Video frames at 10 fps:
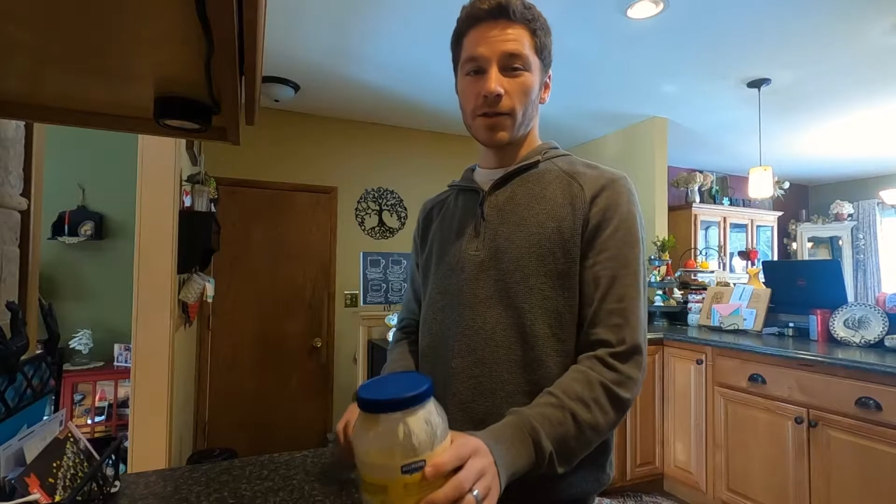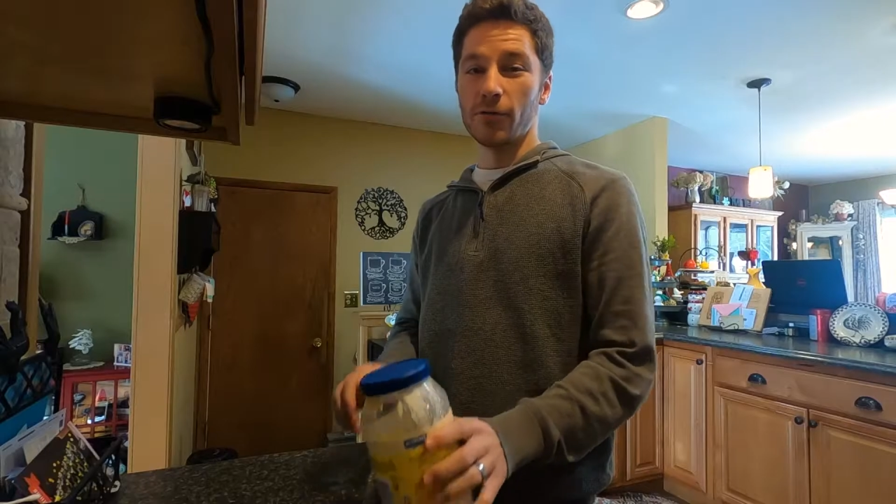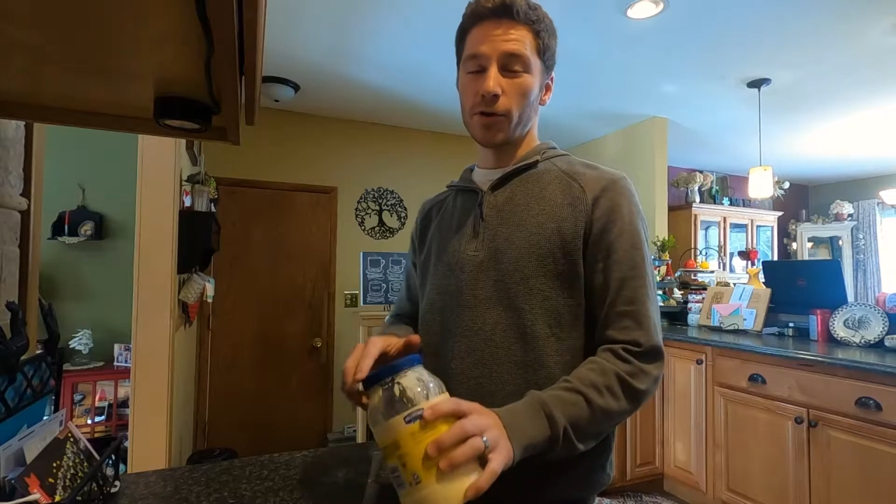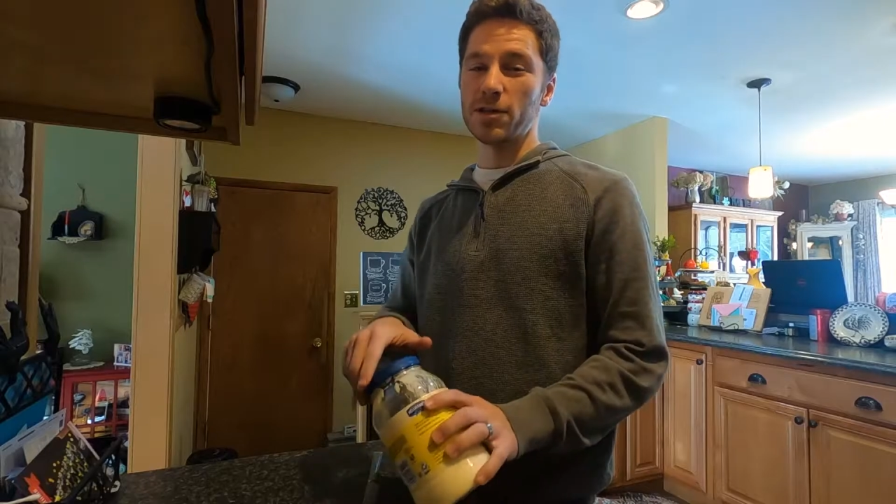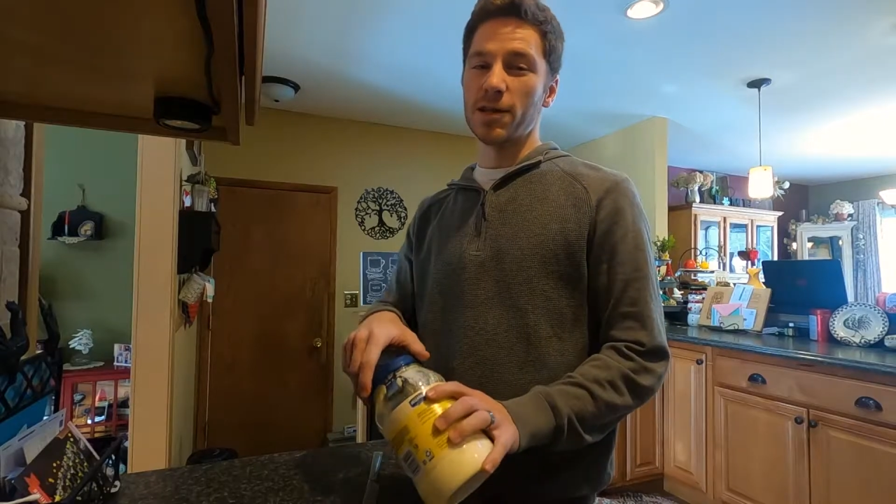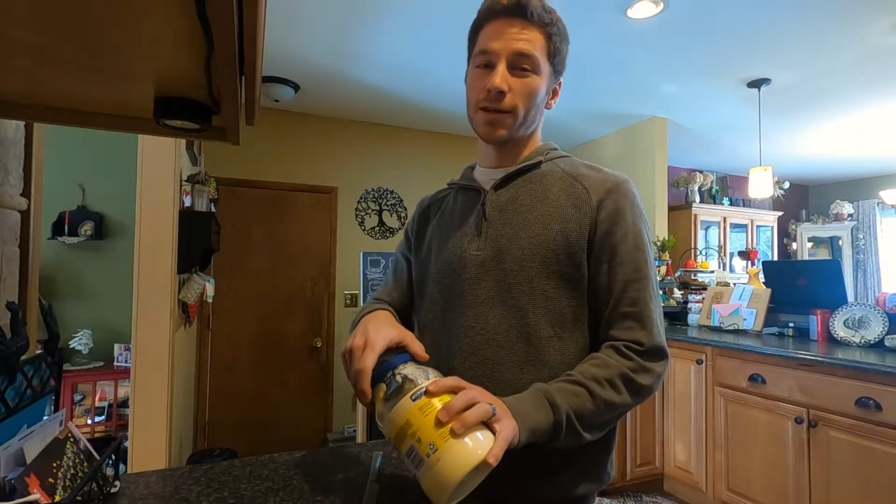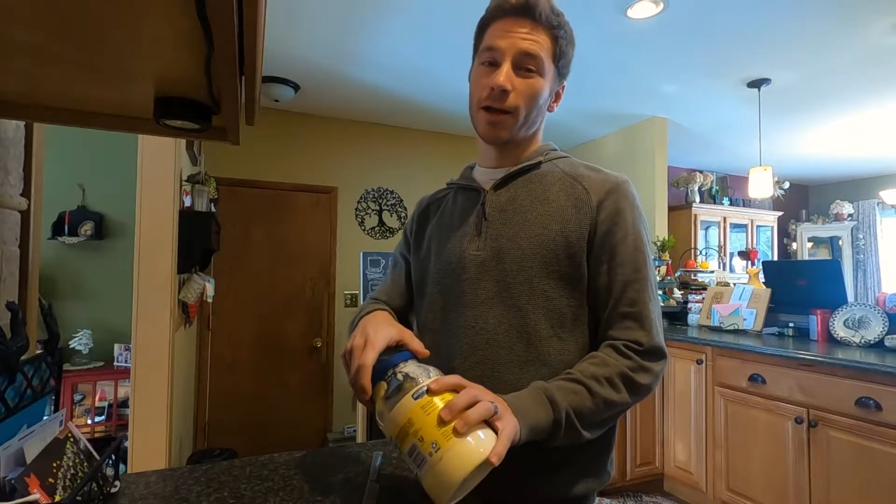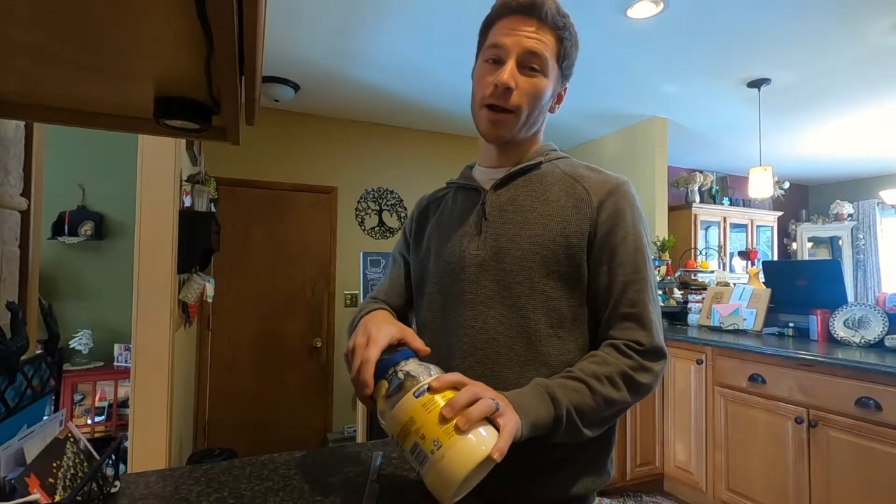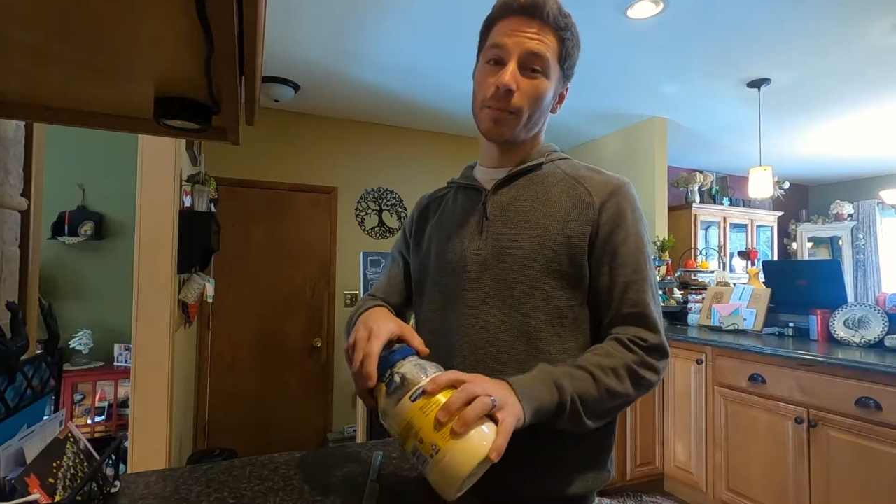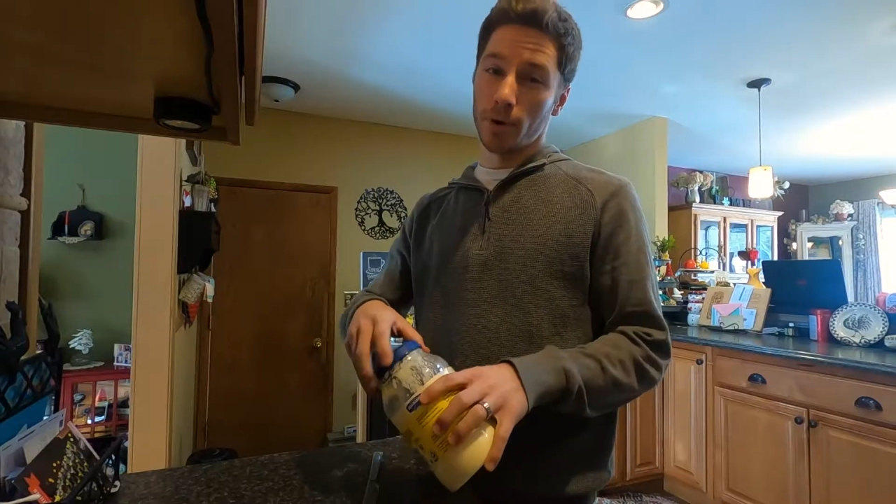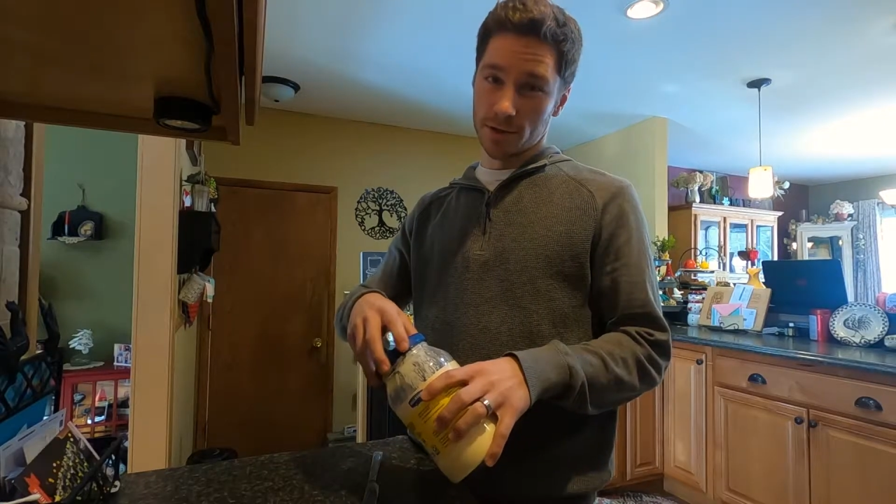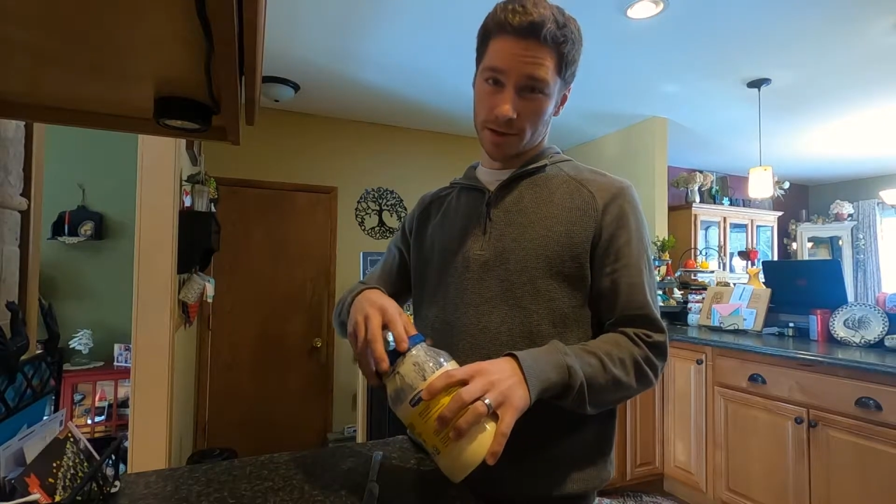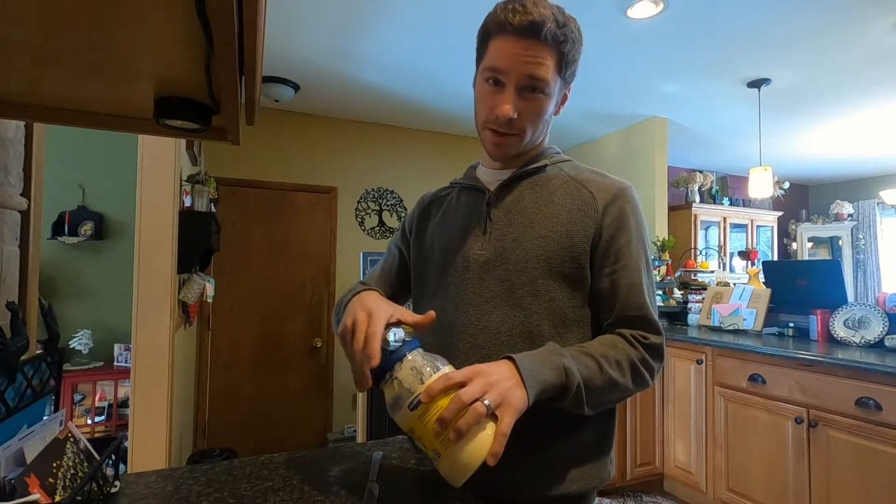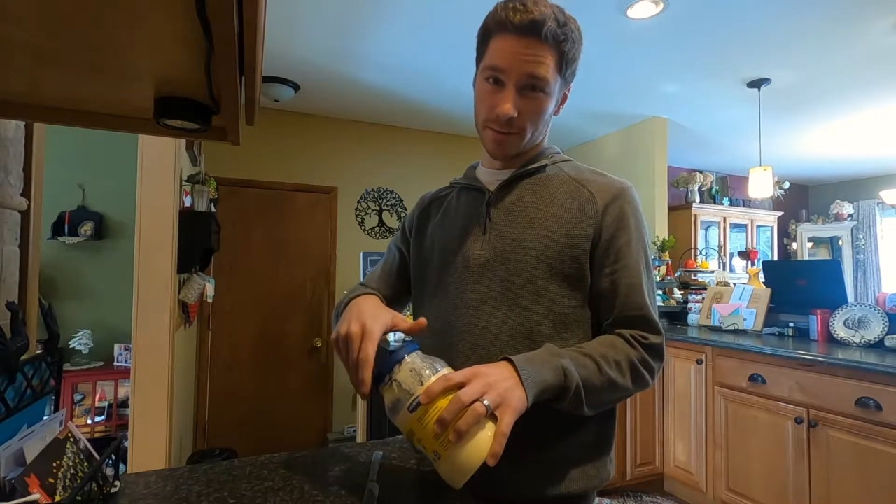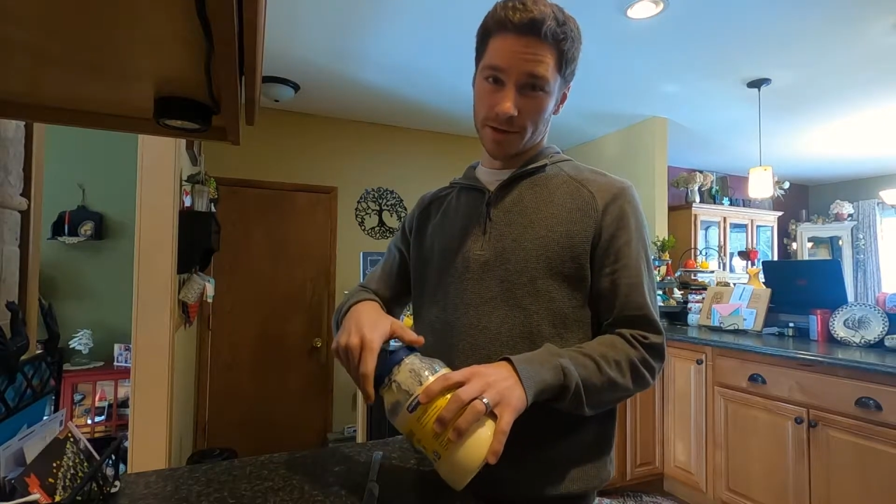The first thing that I
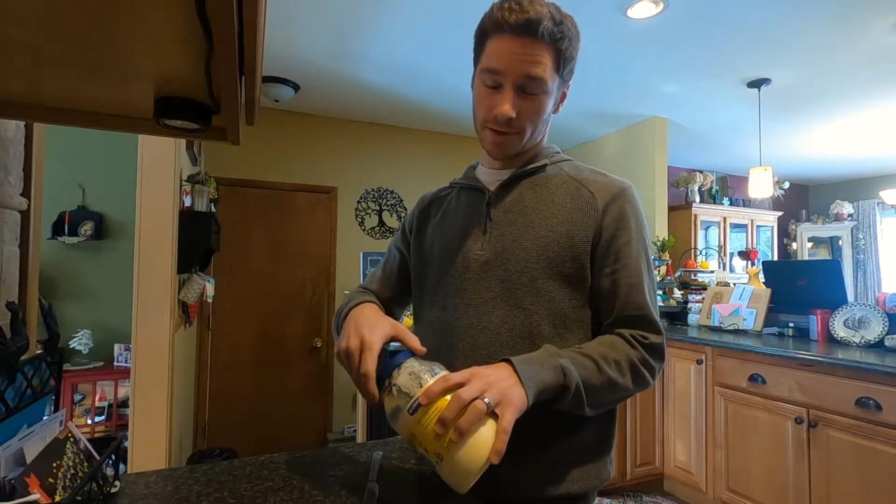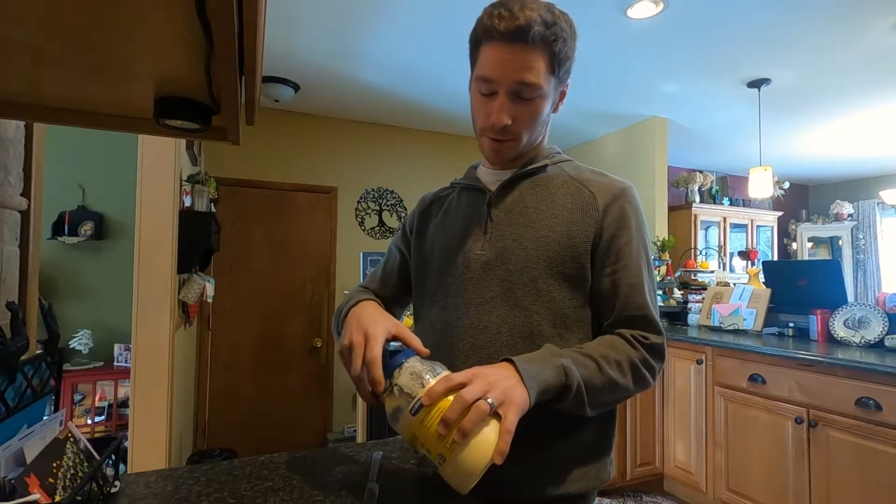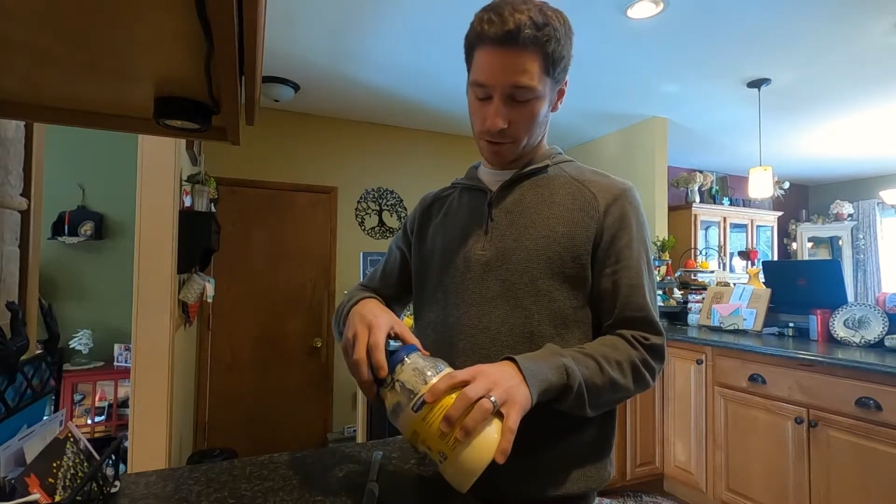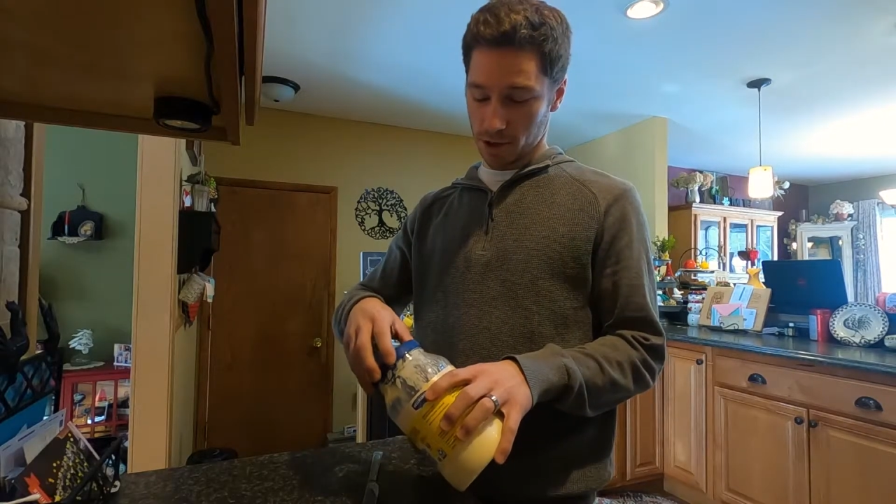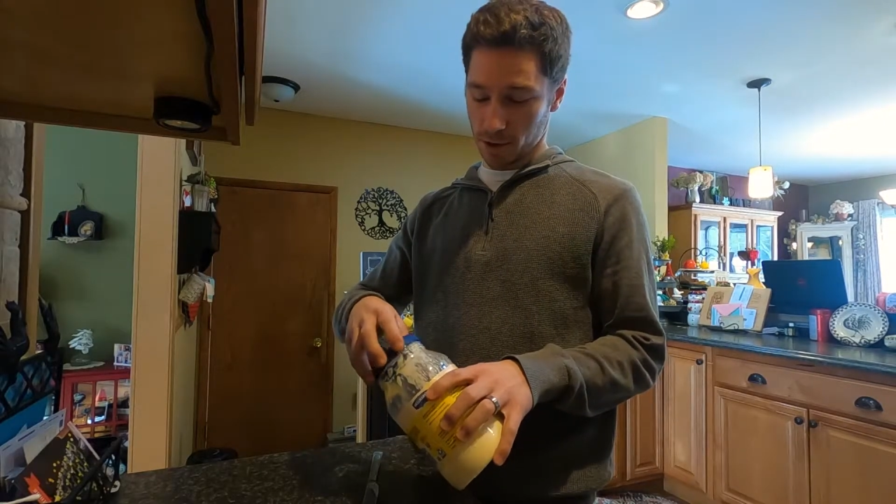personally miss about